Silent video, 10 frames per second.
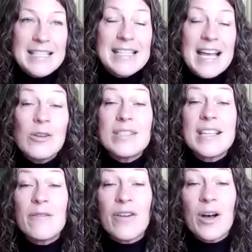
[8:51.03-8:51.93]
Set
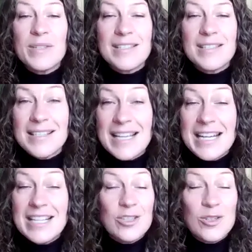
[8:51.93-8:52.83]
yourself up to
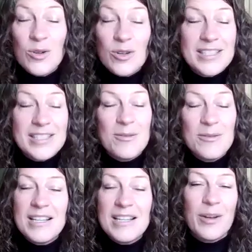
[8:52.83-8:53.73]
succeed. Do not set
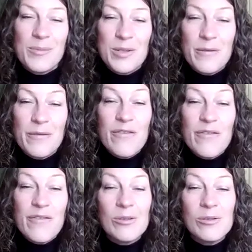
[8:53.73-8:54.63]
yourself up to
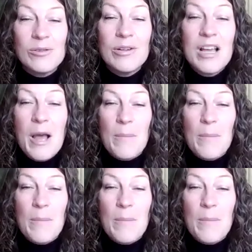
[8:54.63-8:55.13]
fail